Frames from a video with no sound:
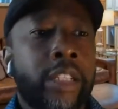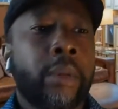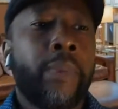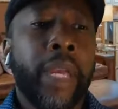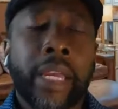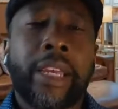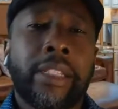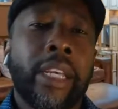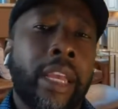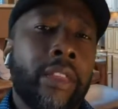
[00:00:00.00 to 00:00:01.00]
to
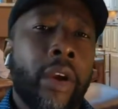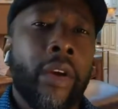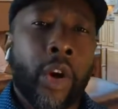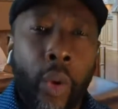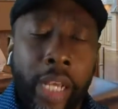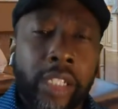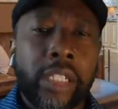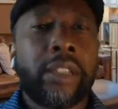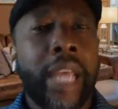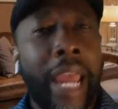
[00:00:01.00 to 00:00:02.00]
get their
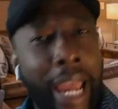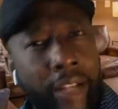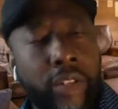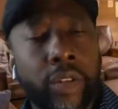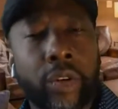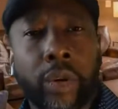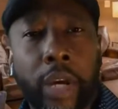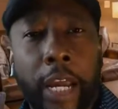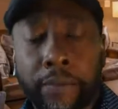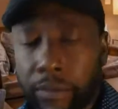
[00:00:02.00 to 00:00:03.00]
questions answered,
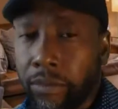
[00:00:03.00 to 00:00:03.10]
okay.